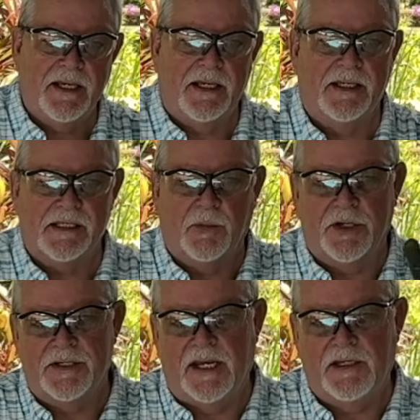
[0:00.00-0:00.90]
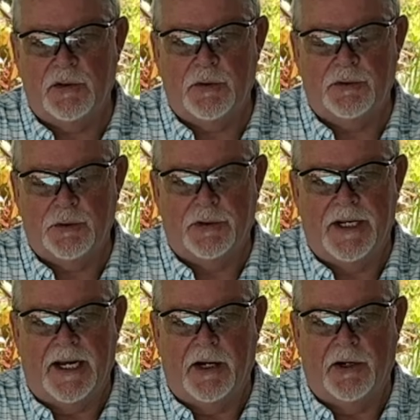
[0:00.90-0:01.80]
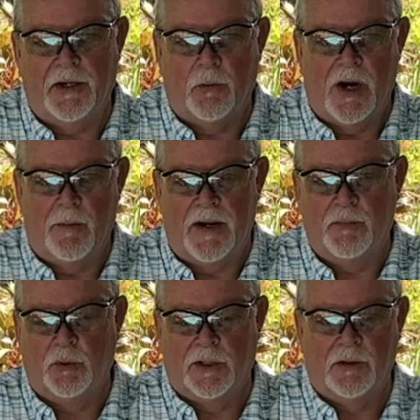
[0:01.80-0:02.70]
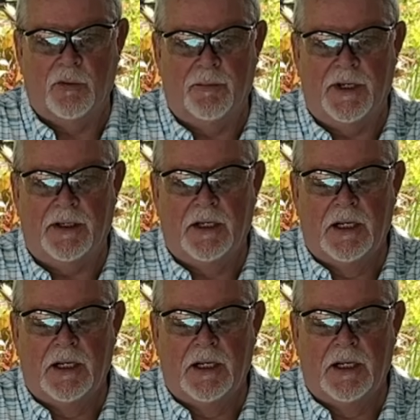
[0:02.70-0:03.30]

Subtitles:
is I'm going to take you to an area around my pool equipment